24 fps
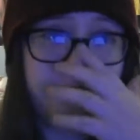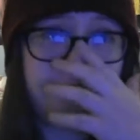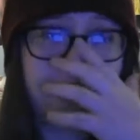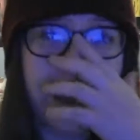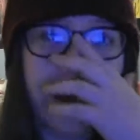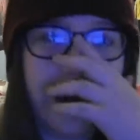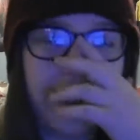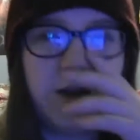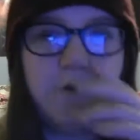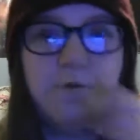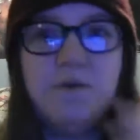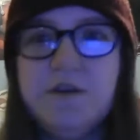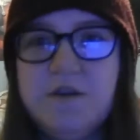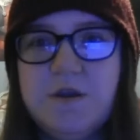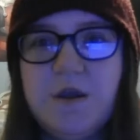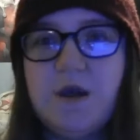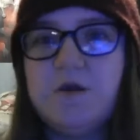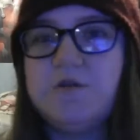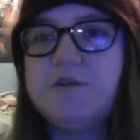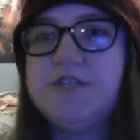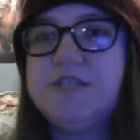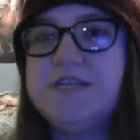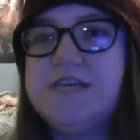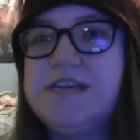"How do we
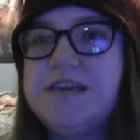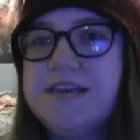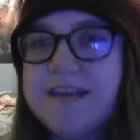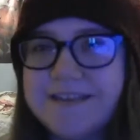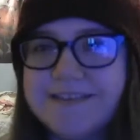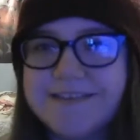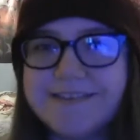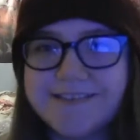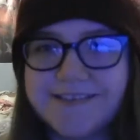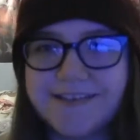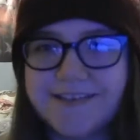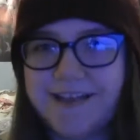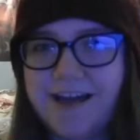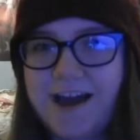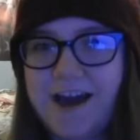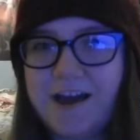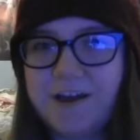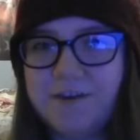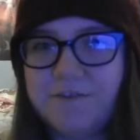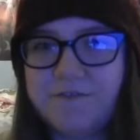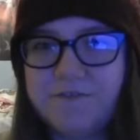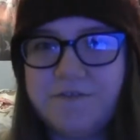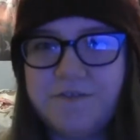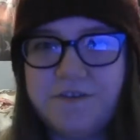know she is
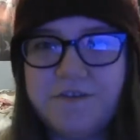alive?"